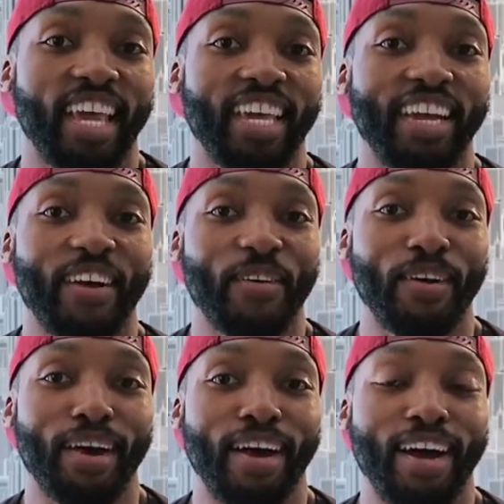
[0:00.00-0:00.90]
there you
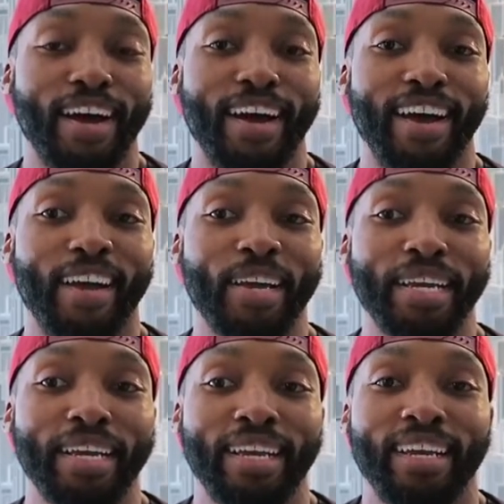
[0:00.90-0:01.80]
go. Uh,
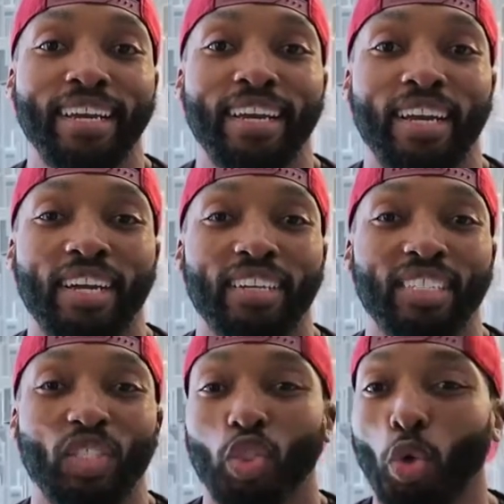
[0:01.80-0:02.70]

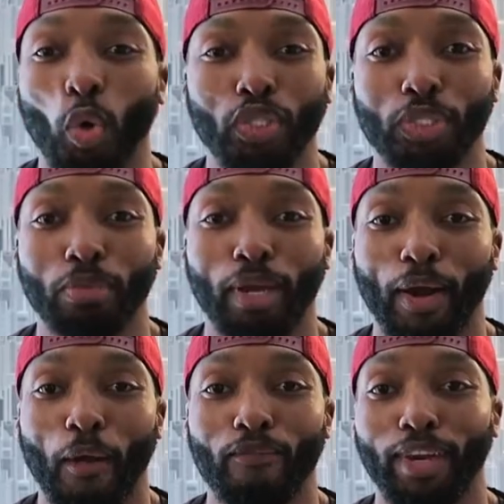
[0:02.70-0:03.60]
short and sweet.
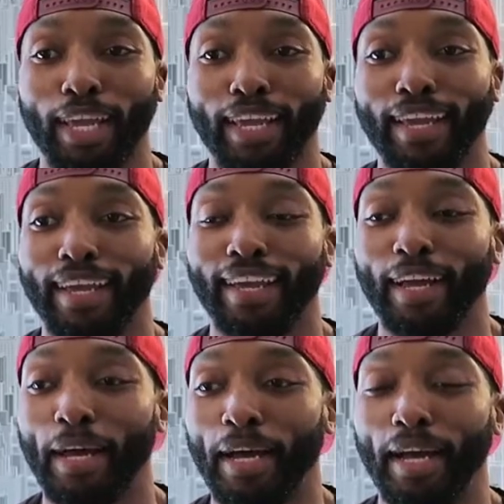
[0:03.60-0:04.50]
Hopefully,
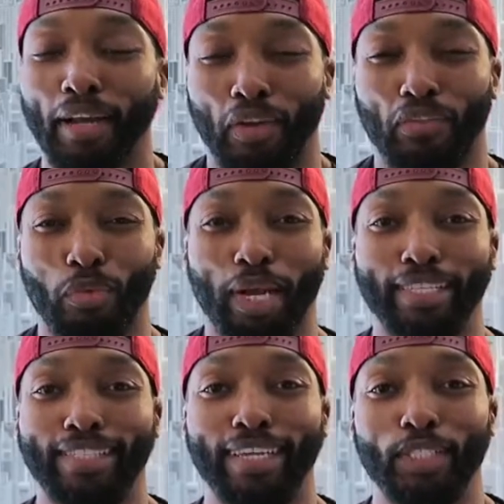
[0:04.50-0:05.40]
uh, a lot of what
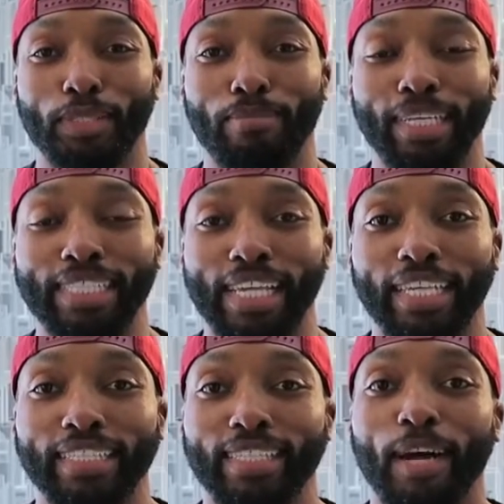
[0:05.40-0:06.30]
I said just made
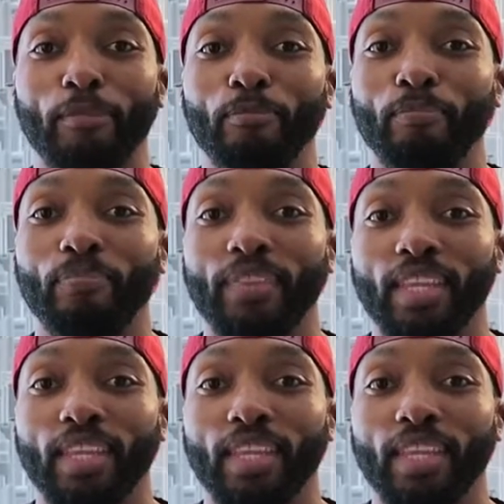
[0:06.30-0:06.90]
sense. Um,